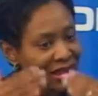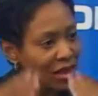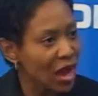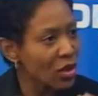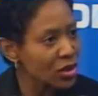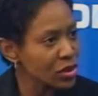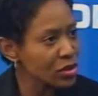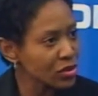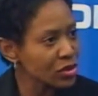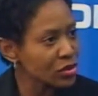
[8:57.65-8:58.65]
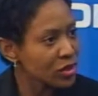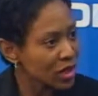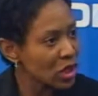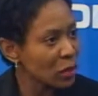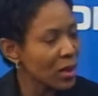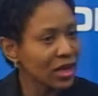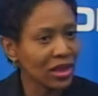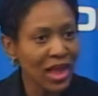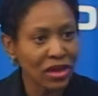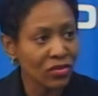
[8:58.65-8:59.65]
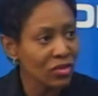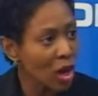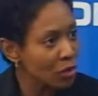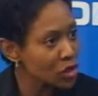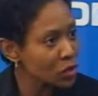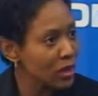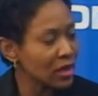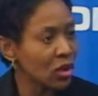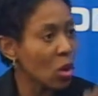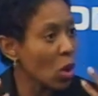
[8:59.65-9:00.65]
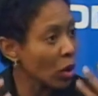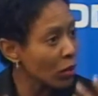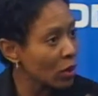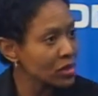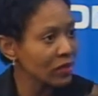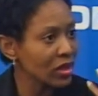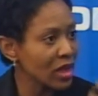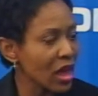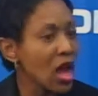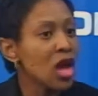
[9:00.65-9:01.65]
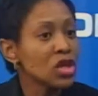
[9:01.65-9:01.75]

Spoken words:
how you're treating your body, the lack of nourishment, hormones, everything.